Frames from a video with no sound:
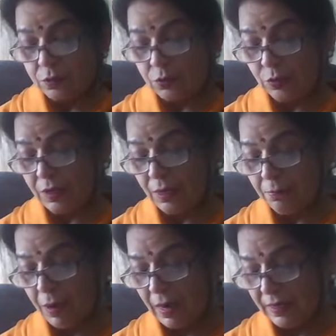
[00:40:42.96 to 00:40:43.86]
So the
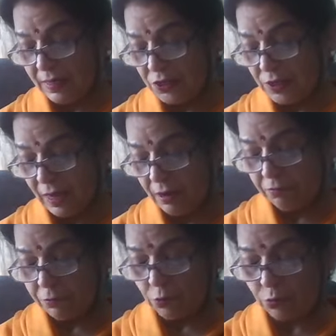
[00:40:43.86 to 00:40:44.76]
embodied
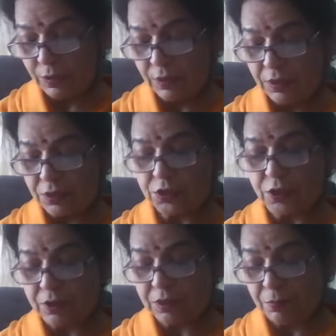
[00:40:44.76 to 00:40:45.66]
self, through
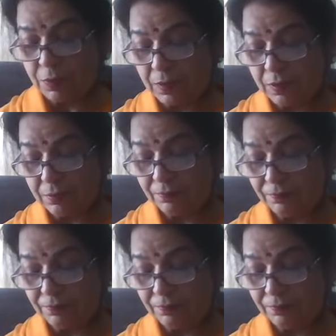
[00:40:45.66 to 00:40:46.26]
indestructible